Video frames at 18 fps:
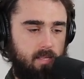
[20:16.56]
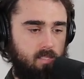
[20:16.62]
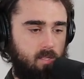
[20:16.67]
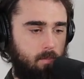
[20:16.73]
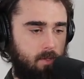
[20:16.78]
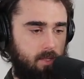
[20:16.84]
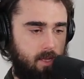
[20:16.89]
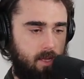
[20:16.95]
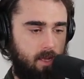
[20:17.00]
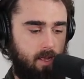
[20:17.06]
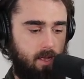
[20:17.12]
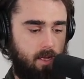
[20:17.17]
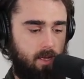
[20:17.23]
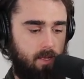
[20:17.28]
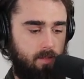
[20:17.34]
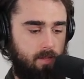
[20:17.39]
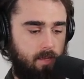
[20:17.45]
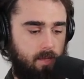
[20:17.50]
some of
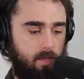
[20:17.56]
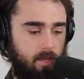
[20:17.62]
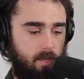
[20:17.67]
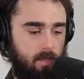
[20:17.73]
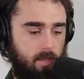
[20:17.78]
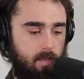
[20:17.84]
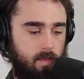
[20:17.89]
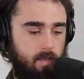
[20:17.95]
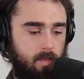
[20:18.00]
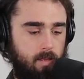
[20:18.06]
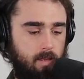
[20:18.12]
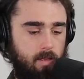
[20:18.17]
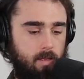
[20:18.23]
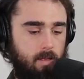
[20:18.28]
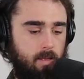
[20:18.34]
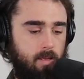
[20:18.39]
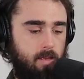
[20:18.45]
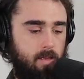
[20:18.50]
the
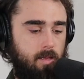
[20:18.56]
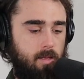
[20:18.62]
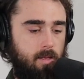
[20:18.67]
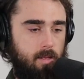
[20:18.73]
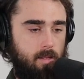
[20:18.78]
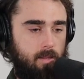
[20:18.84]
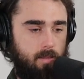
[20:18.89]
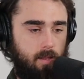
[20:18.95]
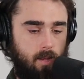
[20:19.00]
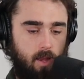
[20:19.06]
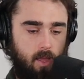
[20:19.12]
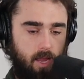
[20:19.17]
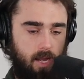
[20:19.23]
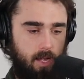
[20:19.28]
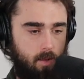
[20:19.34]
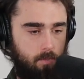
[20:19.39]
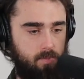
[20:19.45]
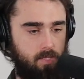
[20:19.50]

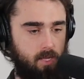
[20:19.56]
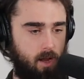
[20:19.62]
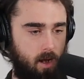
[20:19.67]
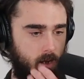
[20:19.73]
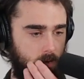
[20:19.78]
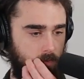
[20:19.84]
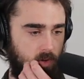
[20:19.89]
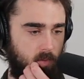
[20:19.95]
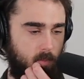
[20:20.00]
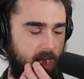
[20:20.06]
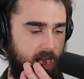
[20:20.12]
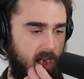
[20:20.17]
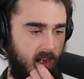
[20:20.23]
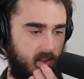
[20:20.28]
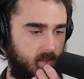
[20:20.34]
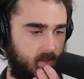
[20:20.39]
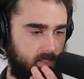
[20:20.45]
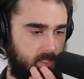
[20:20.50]
lineups here from
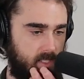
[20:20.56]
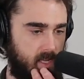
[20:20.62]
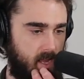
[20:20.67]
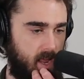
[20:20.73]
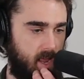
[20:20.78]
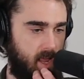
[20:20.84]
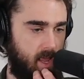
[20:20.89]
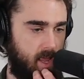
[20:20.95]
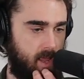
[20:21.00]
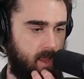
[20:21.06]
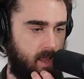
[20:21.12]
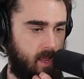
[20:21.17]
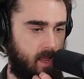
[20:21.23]
Arthur's Day.